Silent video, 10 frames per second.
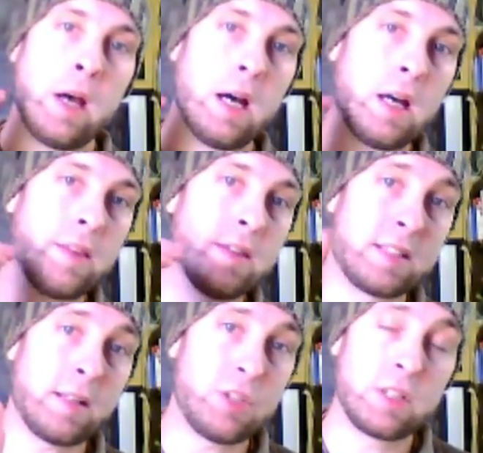The
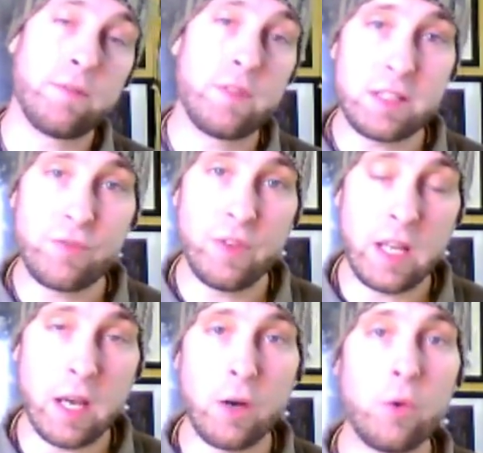subject of this
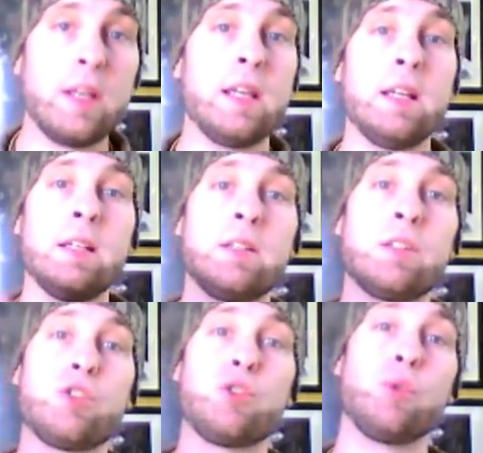video
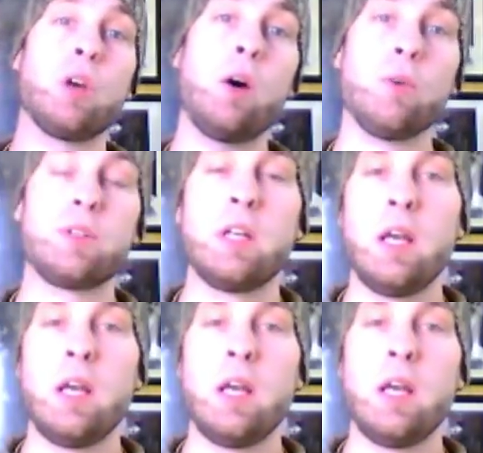is Sukkot,